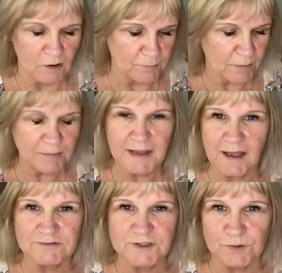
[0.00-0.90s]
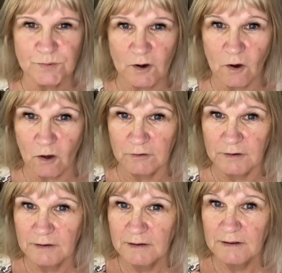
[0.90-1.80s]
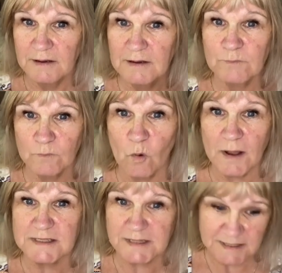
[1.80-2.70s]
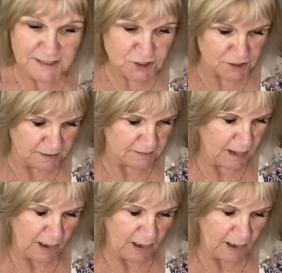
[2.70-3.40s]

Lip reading: I probably have to put it on more as a conditioner.